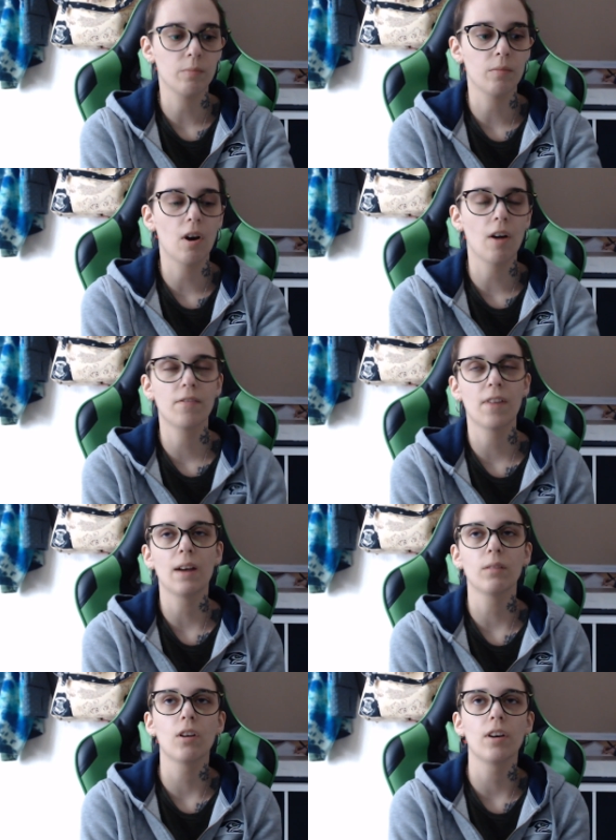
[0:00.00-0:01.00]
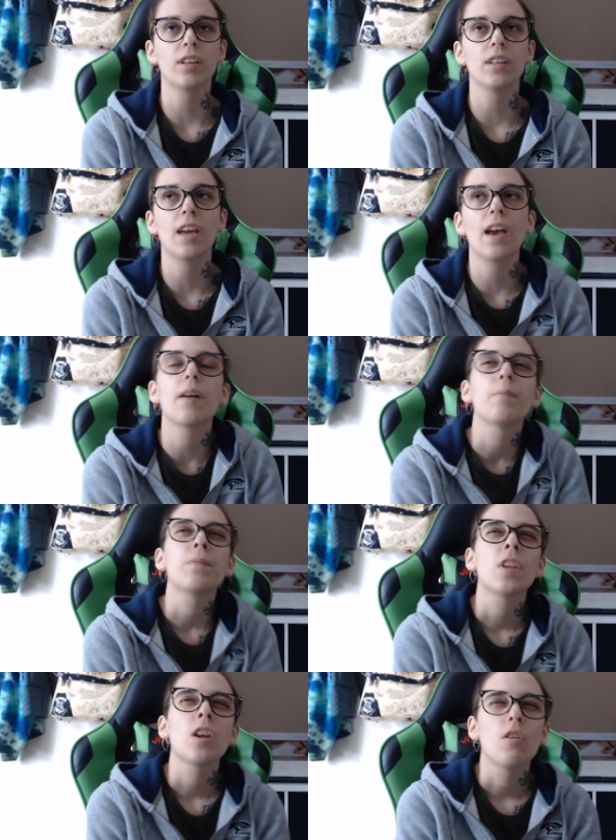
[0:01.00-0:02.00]
I found that I could get
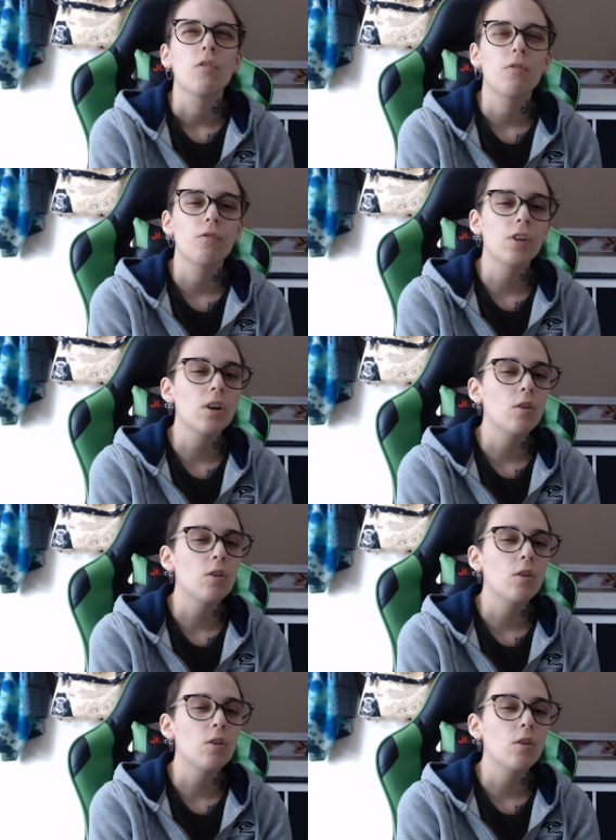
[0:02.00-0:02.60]
3